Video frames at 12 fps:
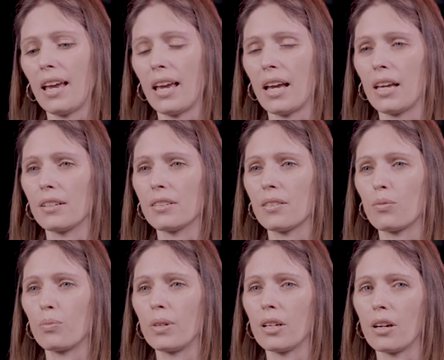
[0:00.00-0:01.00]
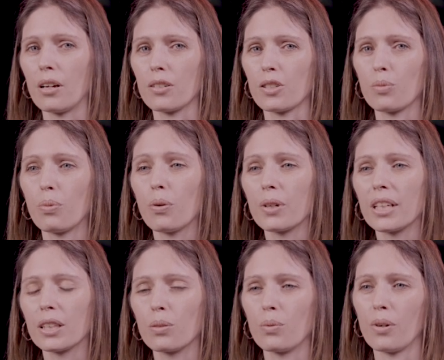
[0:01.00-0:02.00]
and we're
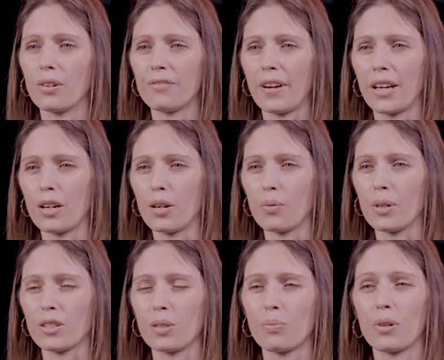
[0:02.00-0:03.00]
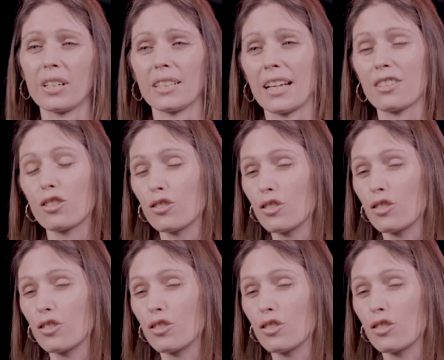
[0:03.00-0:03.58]
supporting the warfighter, we're supporting national